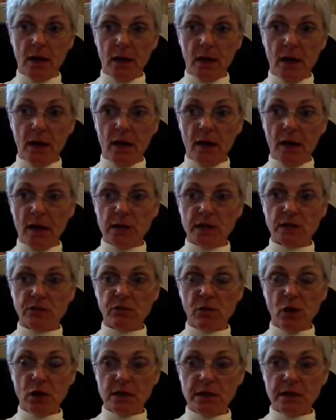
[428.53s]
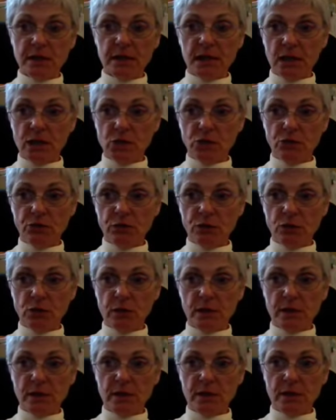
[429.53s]
As far as the interview
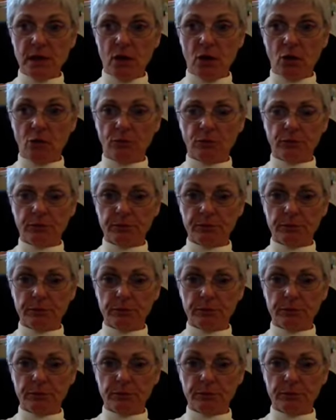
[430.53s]
itself,